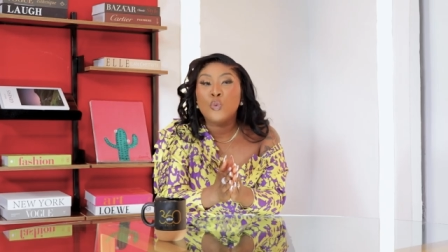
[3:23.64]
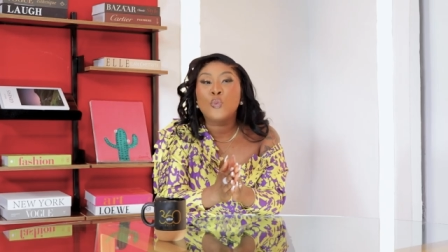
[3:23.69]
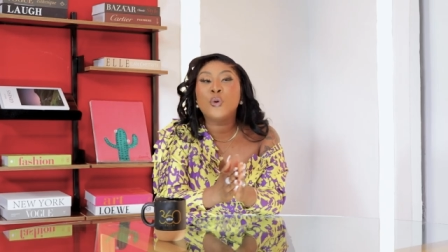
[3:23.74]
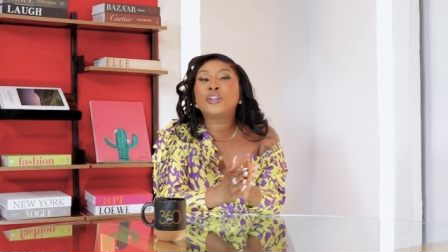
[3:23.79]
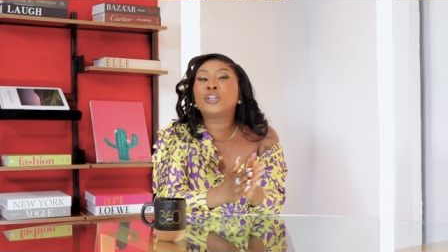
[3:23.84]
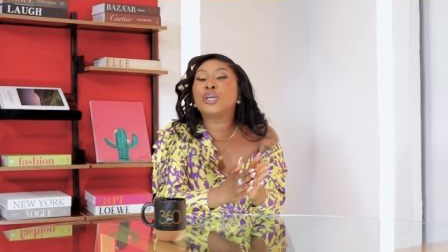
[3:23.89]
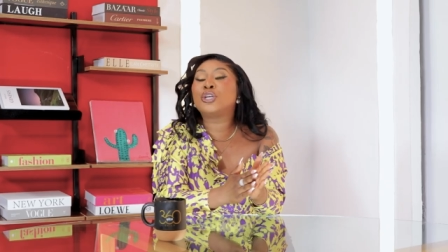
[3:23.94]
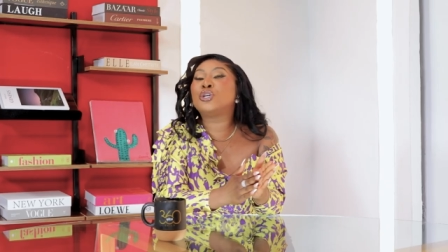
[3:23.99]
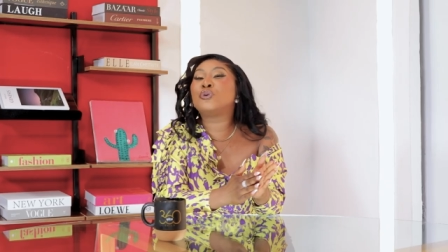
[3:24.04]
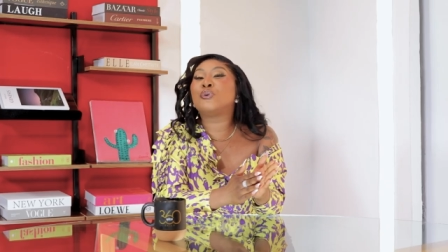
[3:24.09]

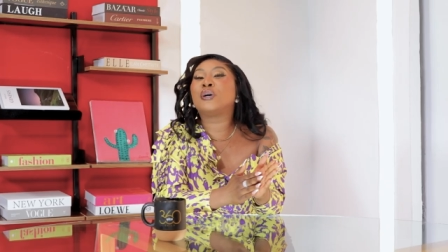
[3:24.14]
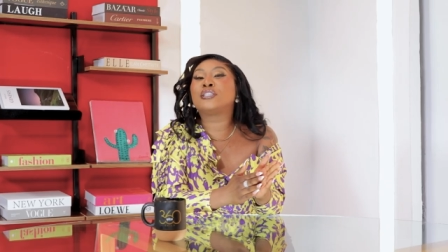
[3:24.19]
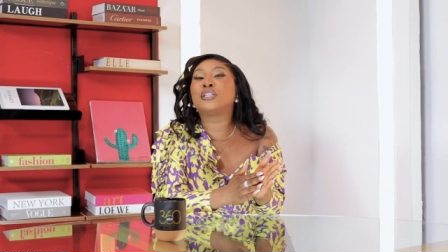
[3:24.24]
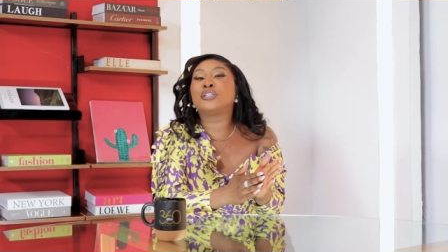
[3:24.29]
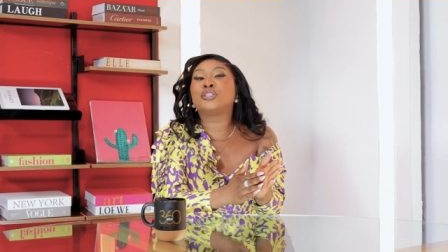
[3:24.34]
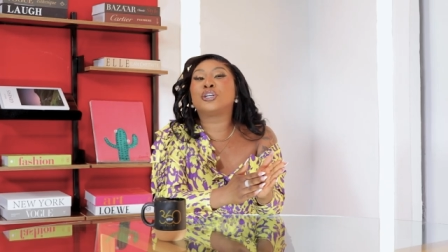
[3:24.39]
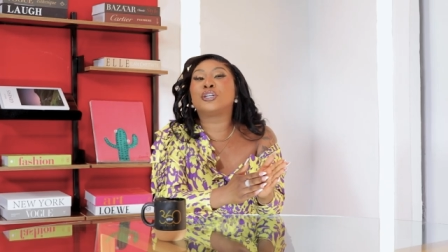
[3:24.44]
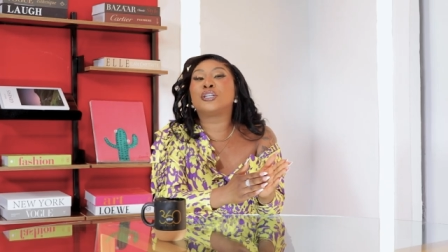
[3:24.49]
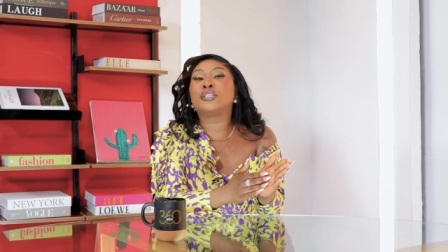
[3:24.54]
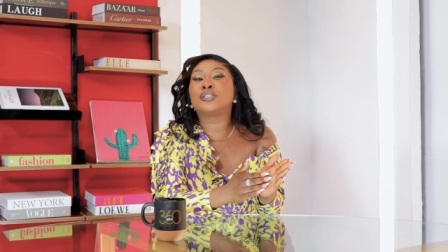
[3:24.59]
with the U.S.
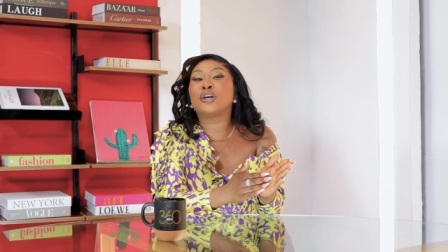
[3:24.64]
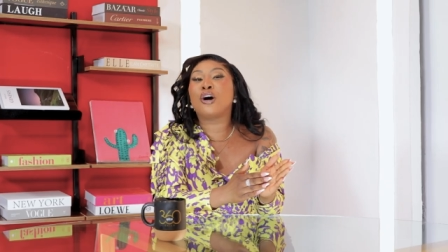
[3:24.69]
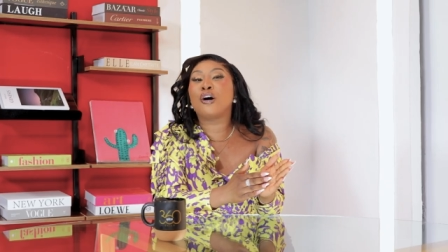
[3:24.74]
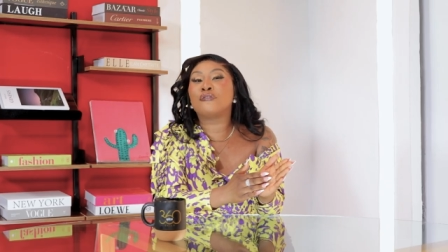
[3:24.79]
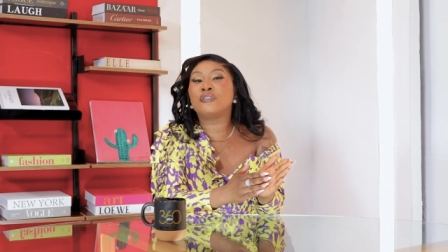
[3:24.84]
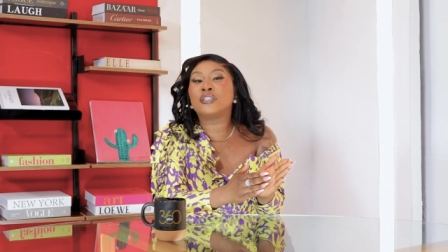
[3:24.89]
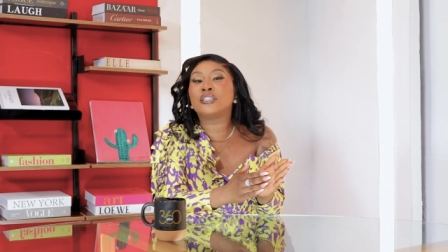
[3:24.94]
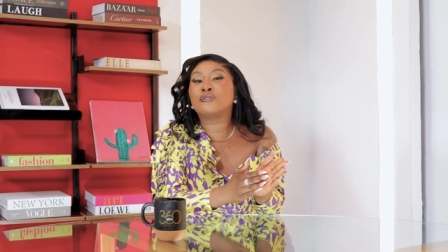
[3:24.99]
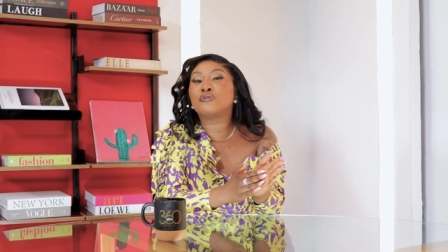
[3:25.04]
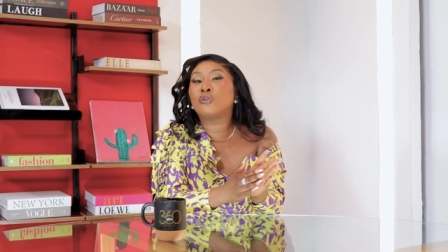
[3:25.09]
Attorney's
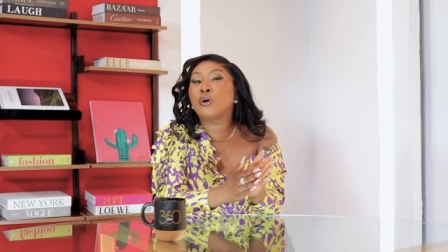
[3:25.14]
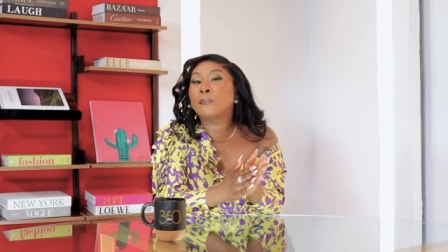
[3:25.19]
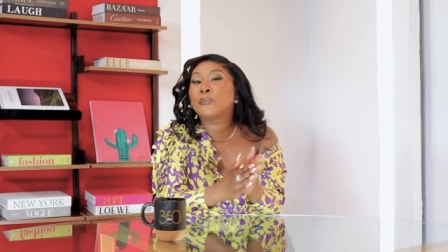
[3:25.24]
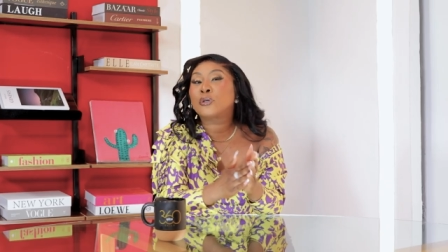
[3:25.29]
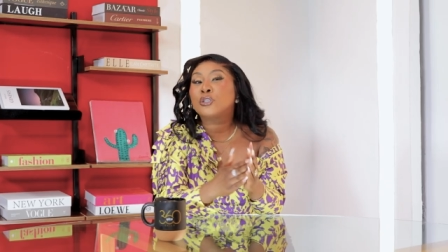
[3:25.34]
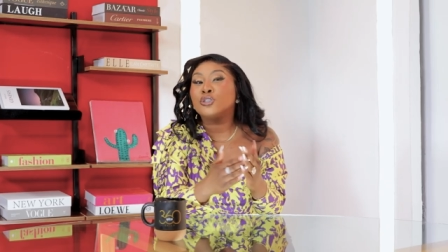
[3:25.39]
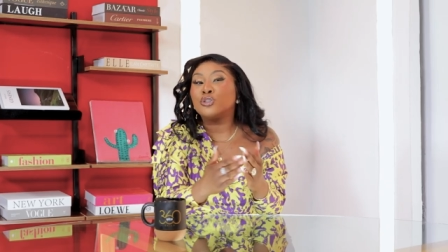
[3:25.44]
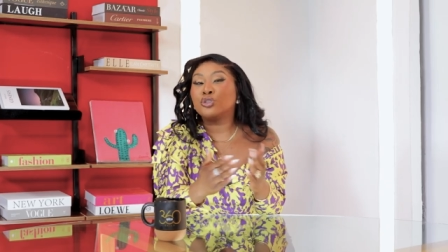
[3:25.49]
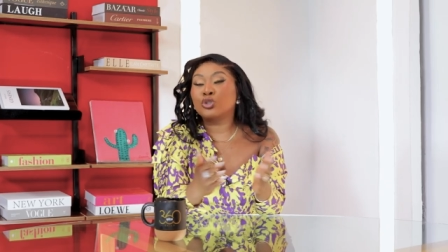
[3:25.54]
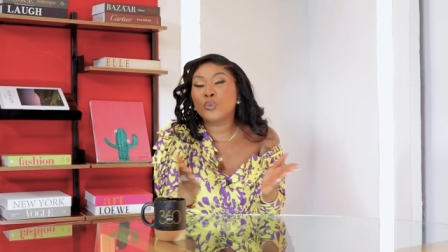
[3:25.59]
Office for
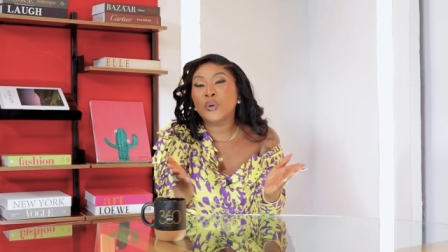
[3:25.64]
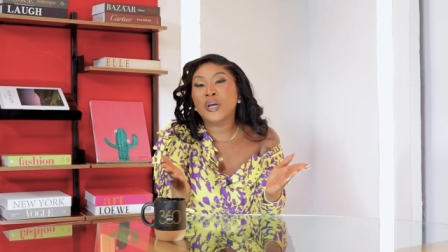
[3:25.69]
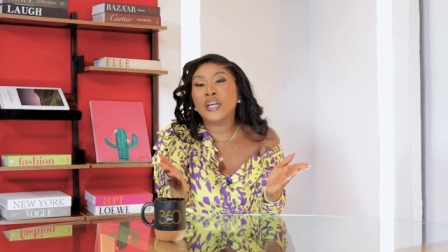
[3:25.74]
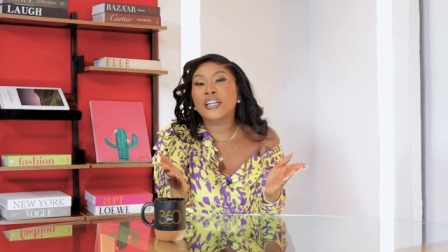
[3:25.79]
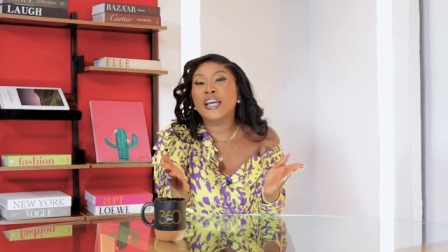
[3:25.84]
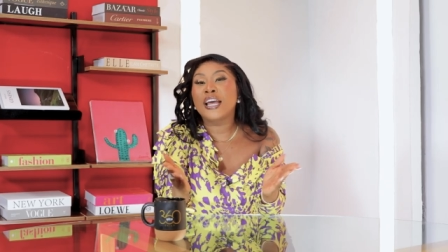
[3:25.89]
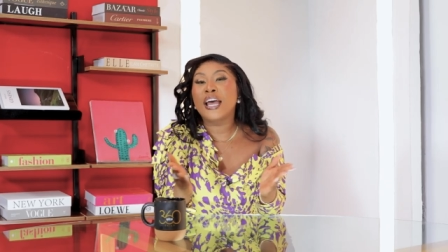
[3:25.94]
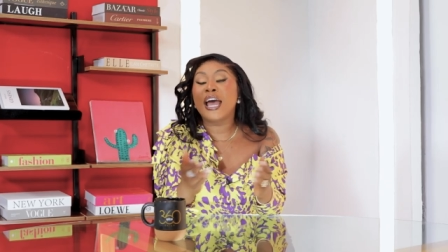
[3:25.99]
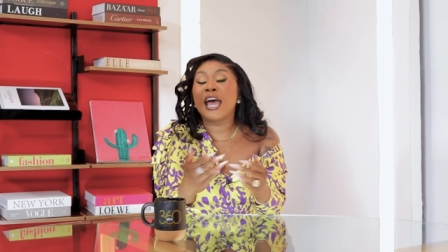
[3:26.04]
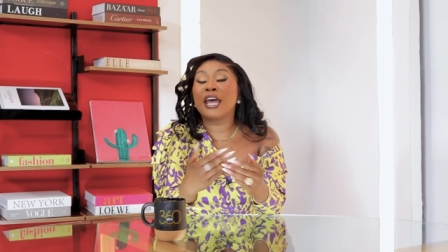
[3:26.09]

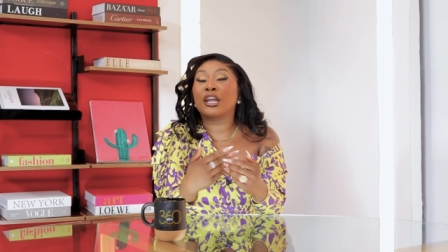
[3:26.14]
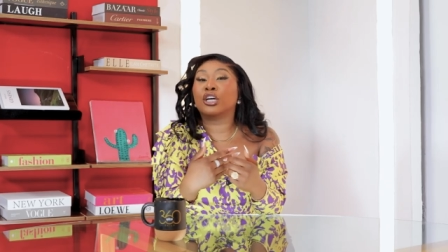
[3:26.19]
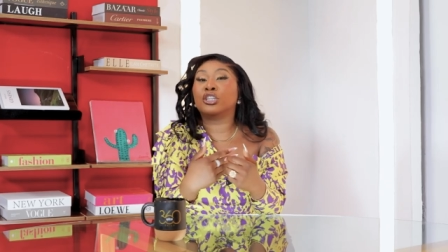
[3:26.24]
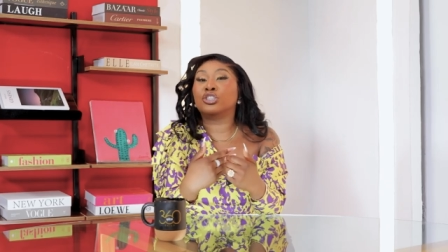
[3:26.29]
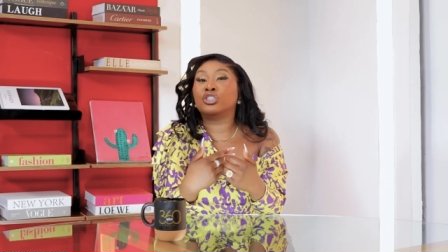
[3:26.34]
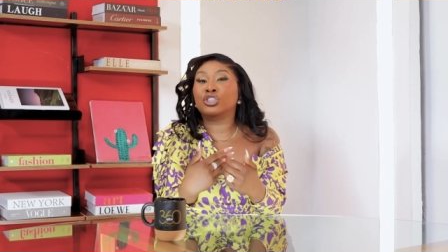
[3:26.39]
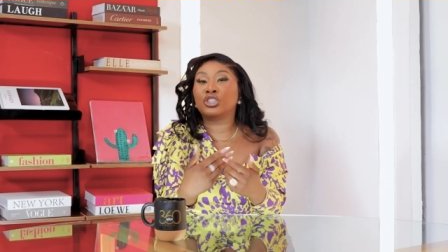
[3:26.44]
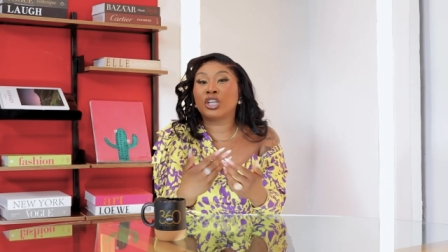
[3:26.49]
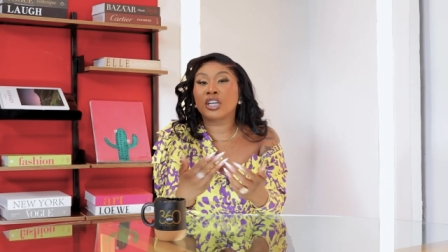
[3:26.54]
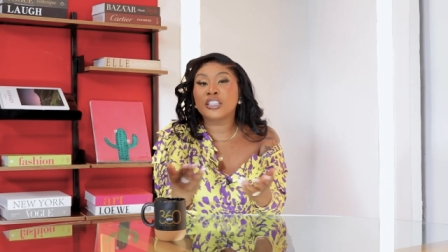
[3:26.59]
pursuing an
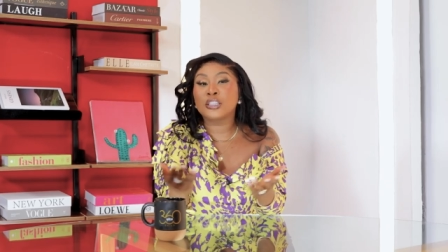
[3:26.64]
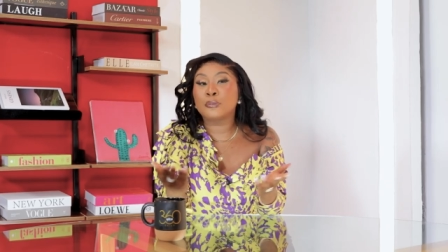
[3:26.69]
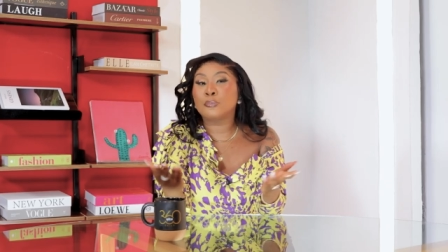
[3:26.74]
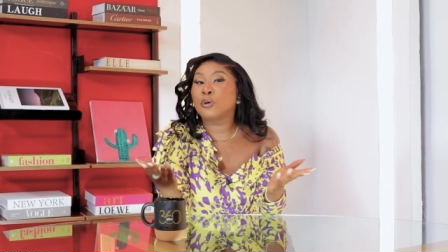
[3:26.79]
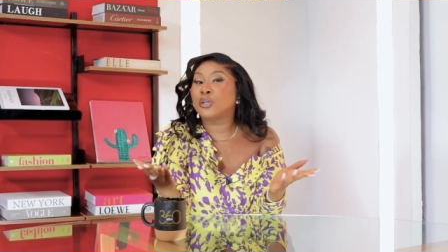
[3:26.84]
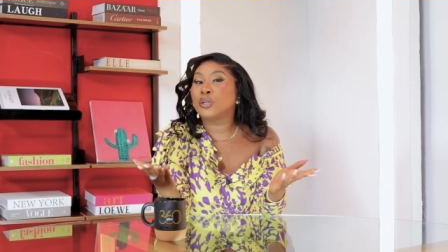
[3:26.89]
unjust